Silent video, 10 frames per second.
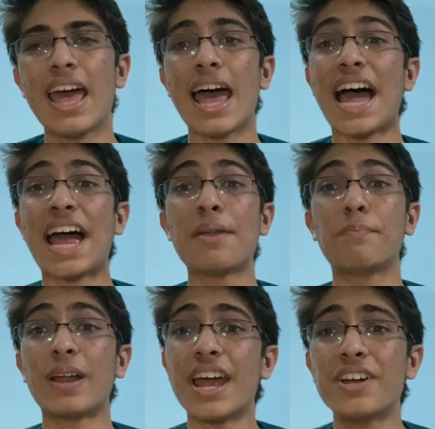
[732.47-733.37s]
And
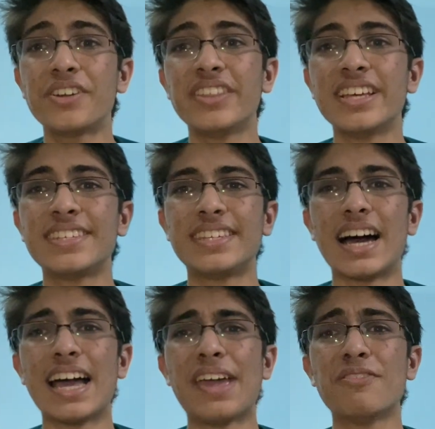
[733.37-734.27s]
prior to this,
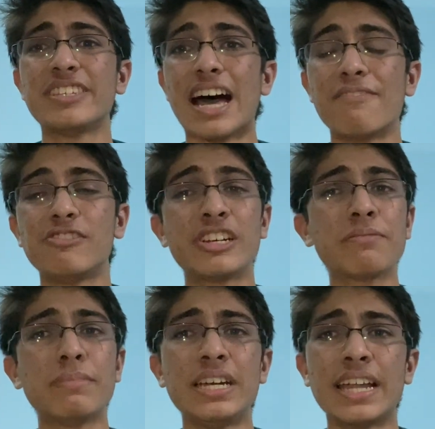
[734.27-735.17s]
I was averaging
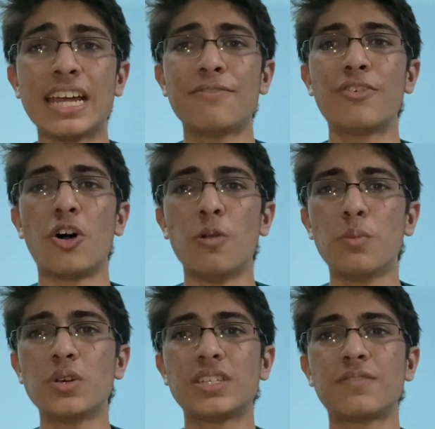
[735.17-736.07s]
mid 9 for
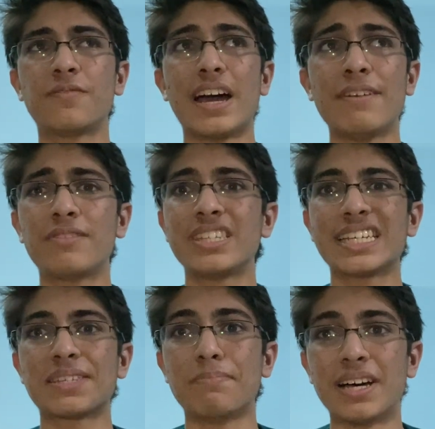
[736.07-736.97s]
almost 5 to 6
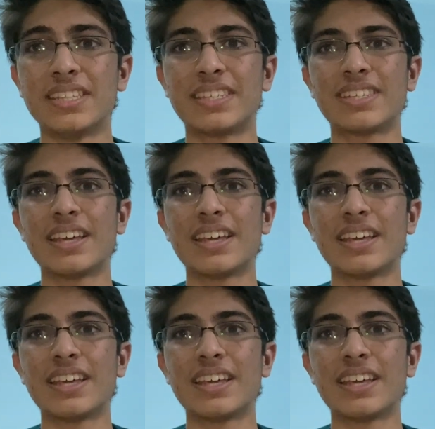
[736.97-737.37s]
months.